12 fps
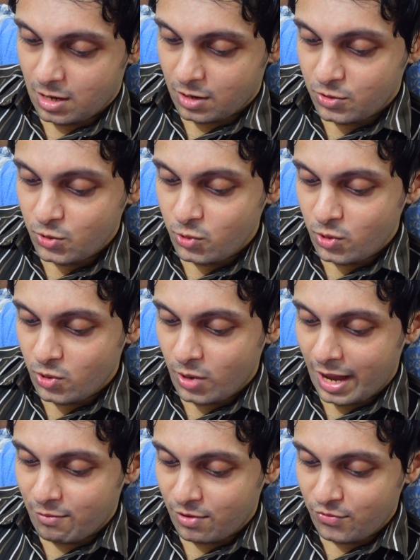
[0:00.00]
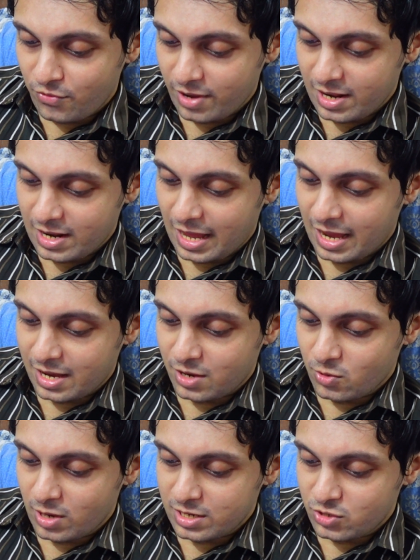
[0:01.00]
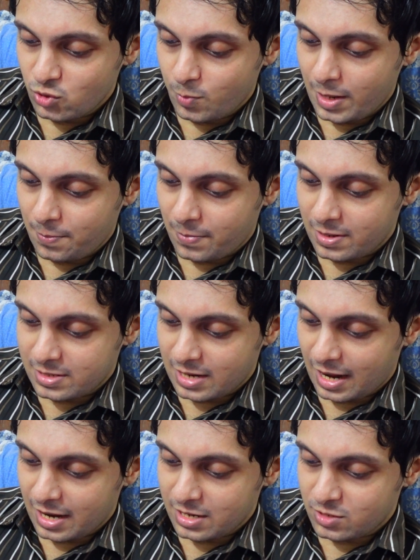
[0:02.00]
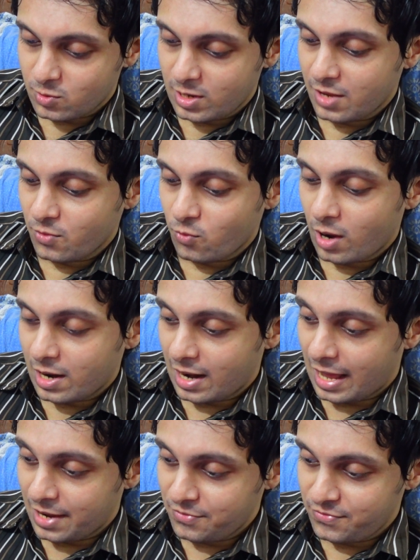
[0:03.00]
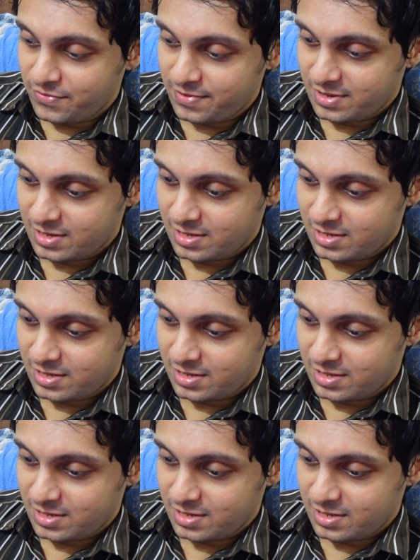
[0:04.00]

Do you ever feel like you are two people trying to live one life?